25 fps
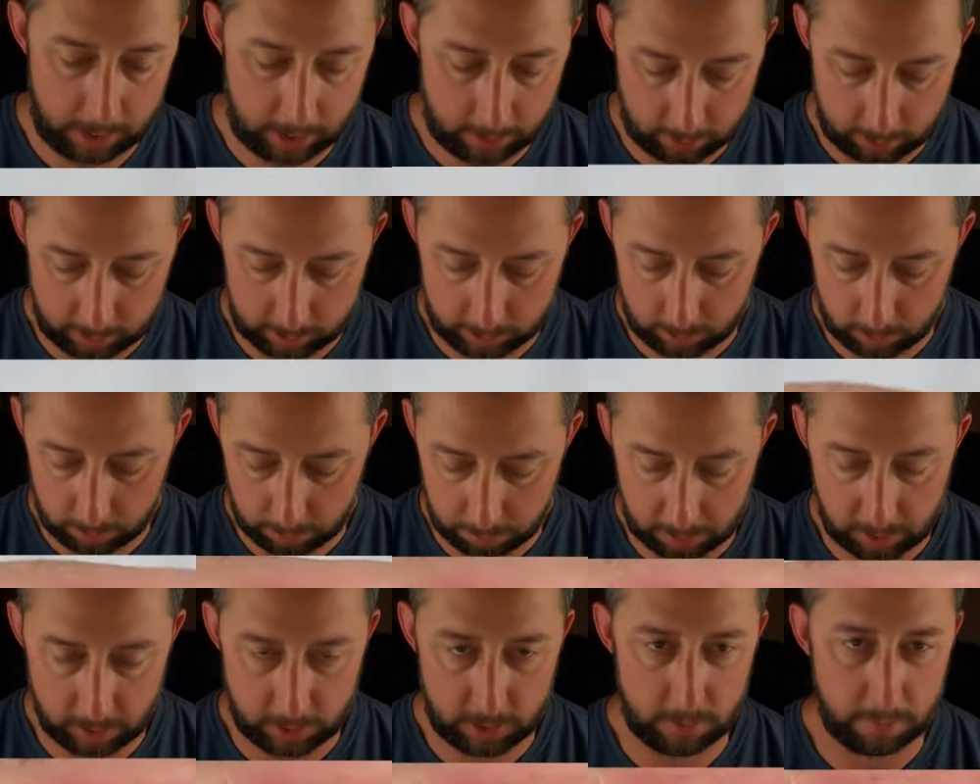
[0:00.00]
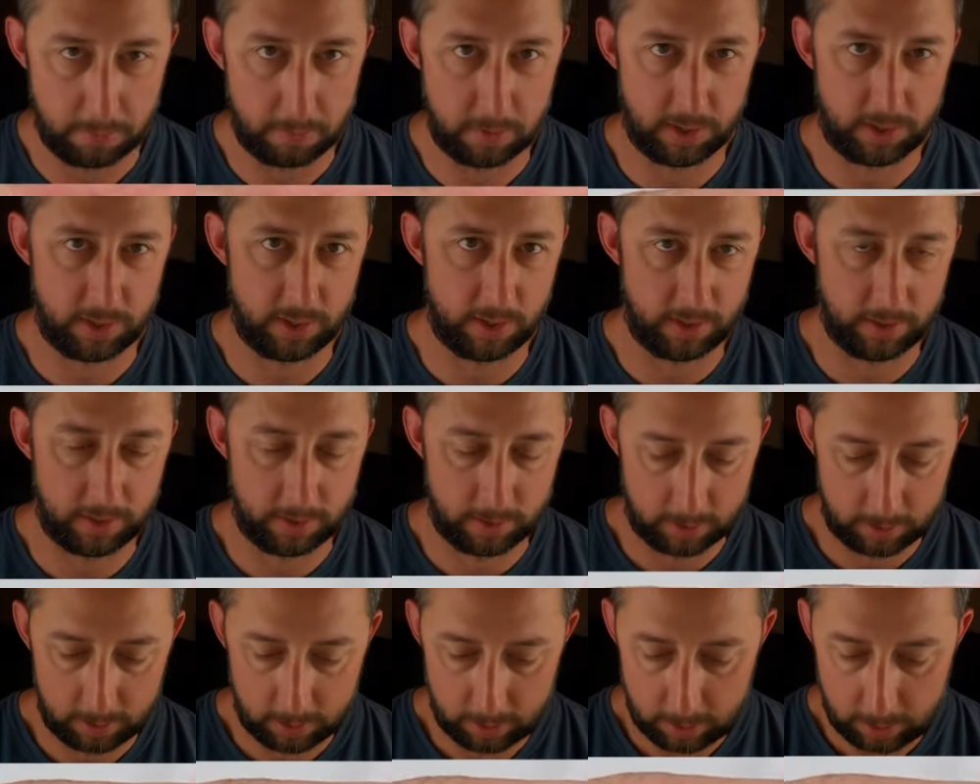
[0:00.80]
how I do my
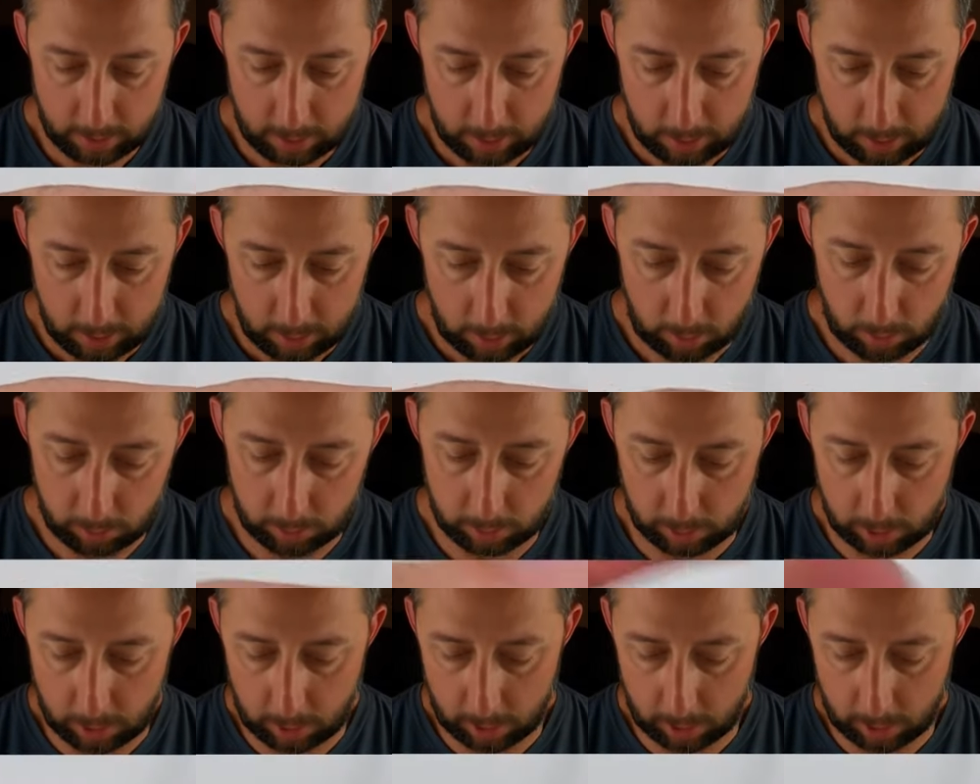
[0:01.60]
submissions. Older